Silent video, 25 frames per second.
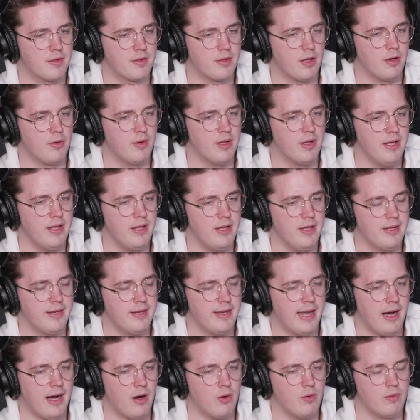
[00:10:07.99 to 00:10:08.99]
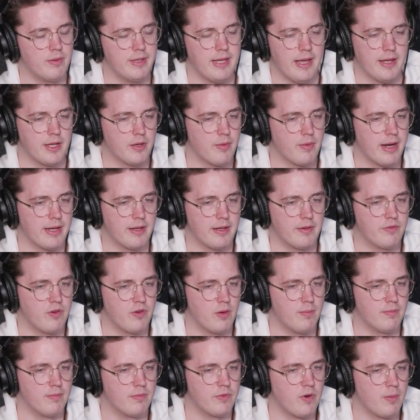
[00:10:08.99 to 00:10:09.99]
So now, yeah, you're right,
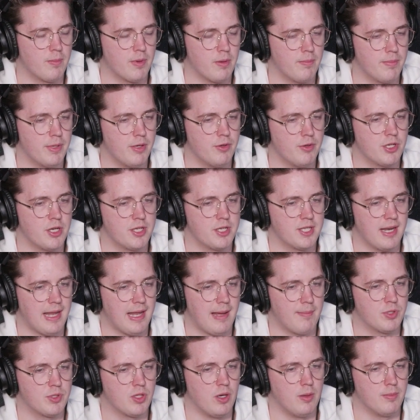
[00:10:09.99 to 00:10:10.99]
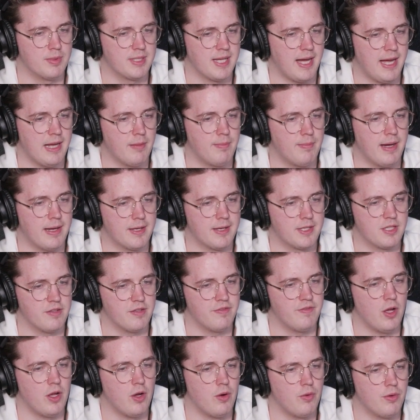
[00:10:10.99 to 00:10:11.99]
from computer to laptop to iPad to
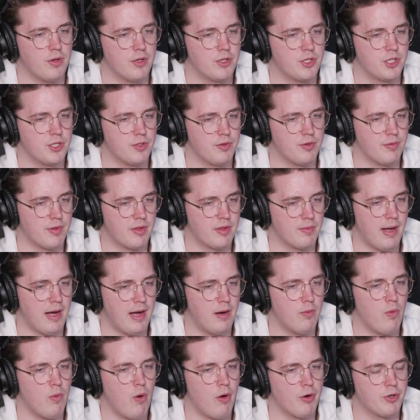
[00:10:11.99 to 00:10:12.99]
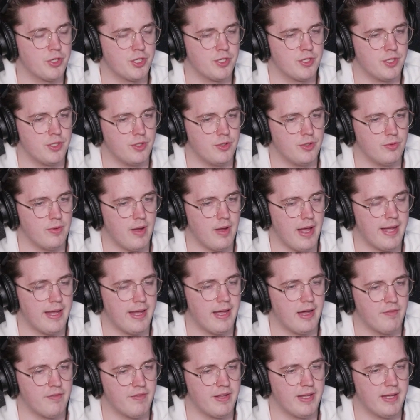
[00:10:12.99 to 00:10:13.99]
phone to smartwatch to
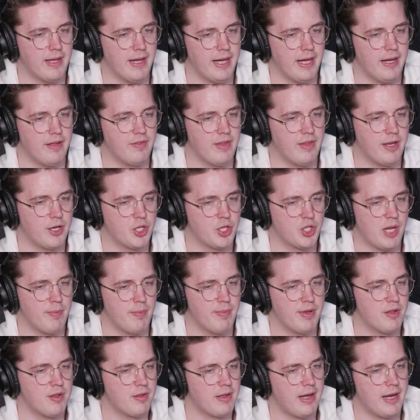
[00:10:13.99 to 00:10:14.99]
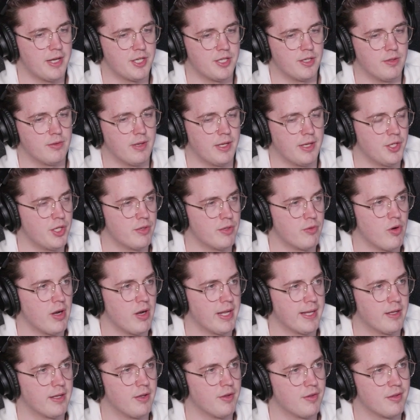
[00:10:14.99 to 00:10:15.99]
AR, VR, and then a chip inside you, like
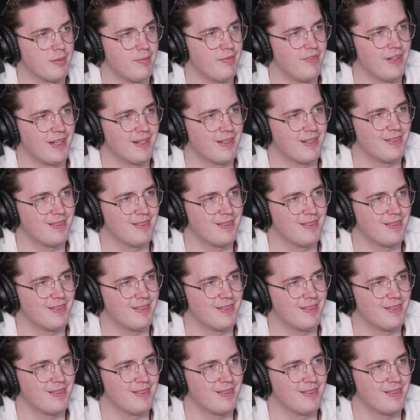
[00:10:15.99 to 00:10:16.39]
Neuralink or something.